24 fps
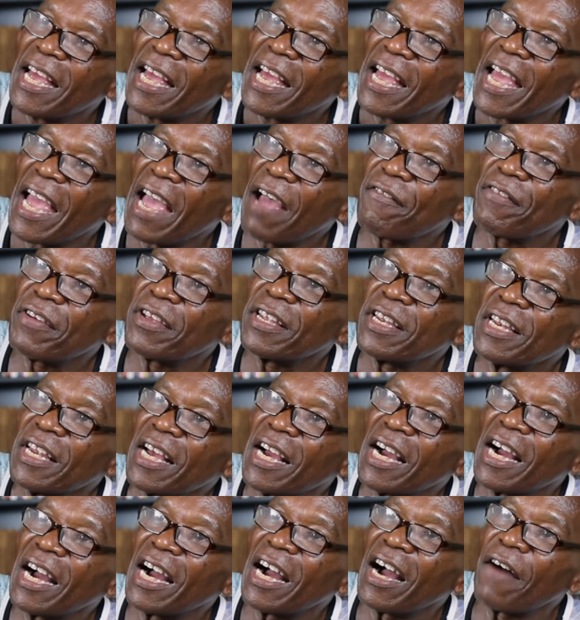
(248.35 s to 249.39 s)
having
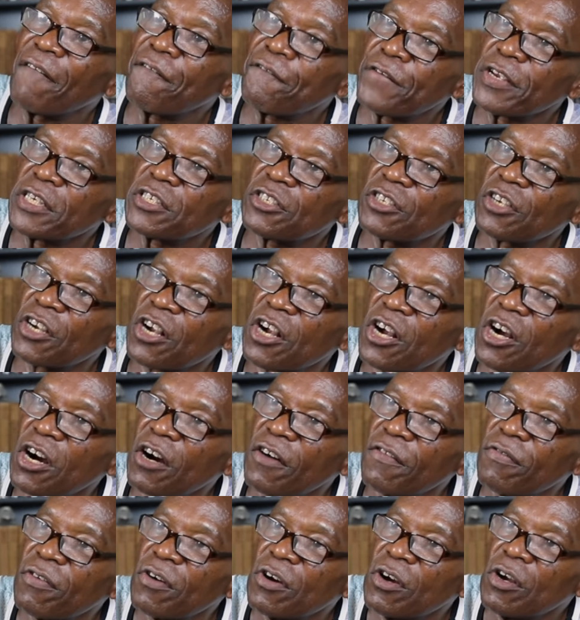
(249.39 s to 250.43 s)
a
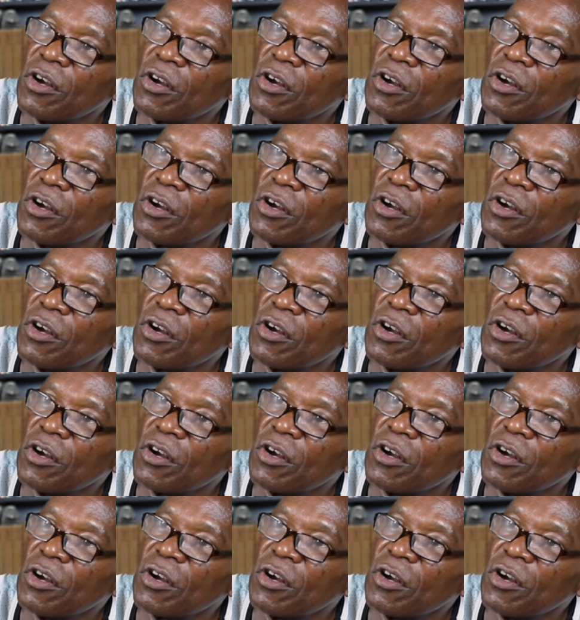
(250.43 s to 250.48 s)
fist-to-cuff